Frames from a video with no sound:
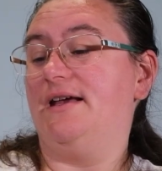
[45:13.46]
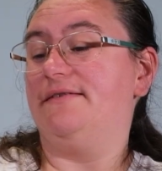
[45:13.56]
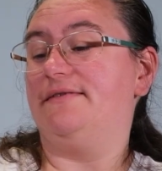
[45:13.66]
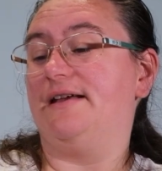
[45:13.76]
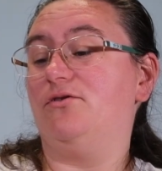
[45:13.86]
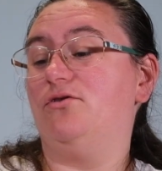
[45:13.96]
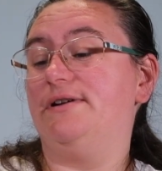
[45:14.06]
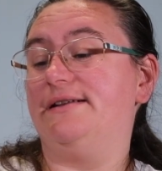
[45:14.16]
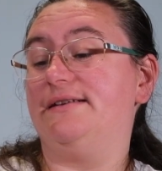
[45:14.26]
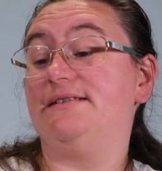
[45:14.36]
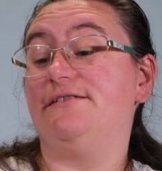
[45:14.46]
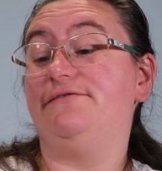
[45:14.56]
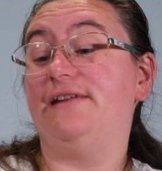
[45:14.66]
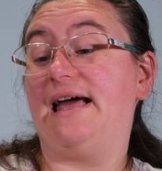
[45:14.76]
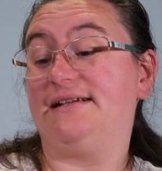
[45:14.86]
they're calling this the
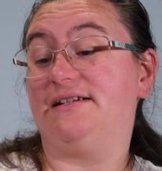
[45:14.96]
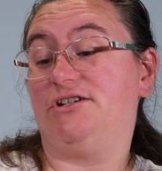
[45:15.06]
flat